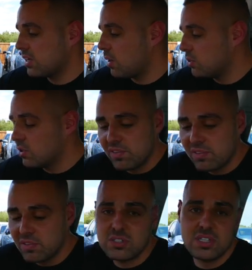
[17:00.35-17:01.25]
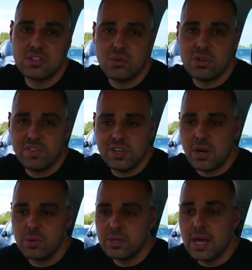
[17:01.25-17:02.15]
I wouldn't have even considered doing a
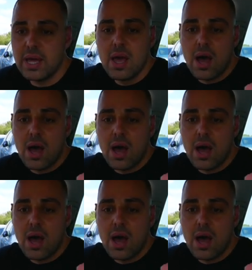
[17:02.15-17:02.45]
video on it.